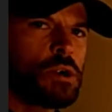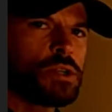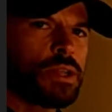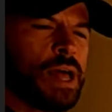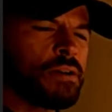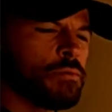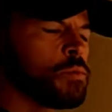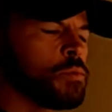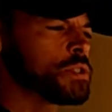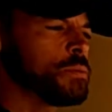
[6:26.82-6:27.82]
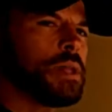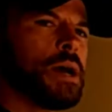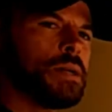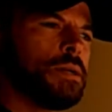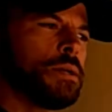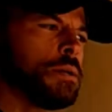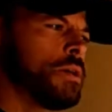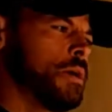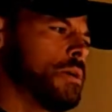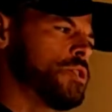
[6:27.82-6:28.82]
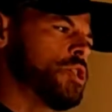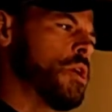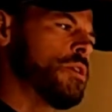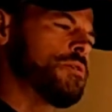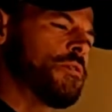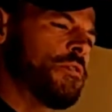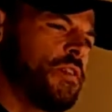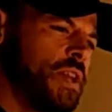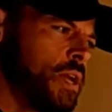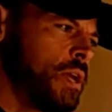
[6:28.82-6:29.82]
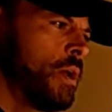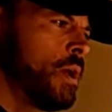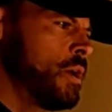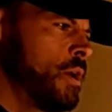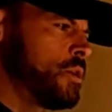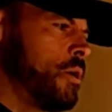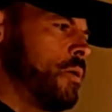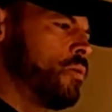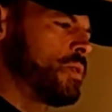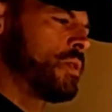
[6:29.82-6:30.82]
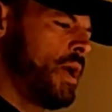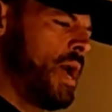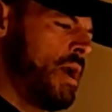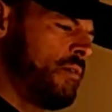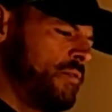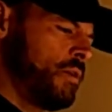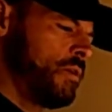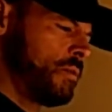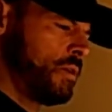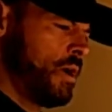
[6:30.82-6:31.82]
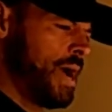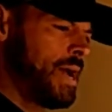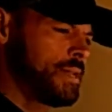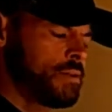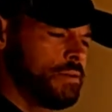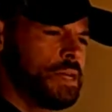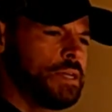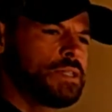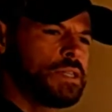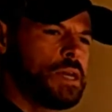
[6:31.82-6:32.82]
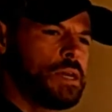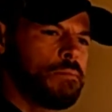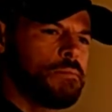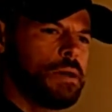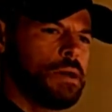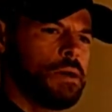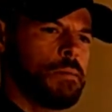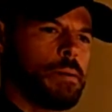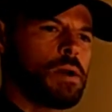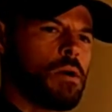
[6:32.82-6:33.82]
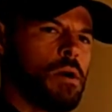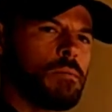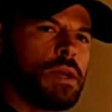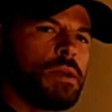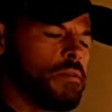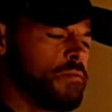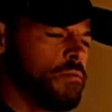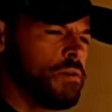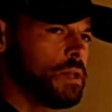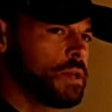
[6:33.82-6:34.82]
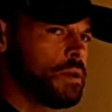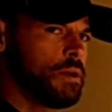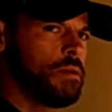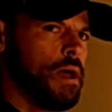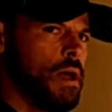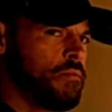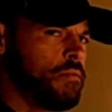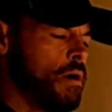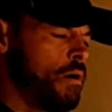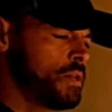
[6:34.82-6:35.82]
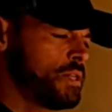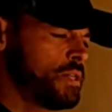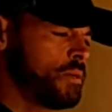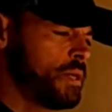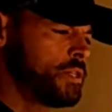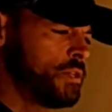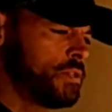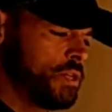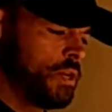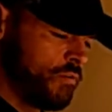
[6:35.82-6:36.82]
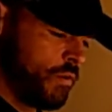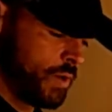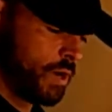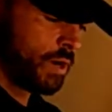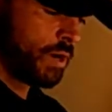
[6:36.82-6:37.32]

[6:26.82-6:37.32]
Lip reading: A lot of them will supply charts for fitting. So they'll have your height, your inseam, maybe your arm length if they're really good. They'll have all these dimensions, from your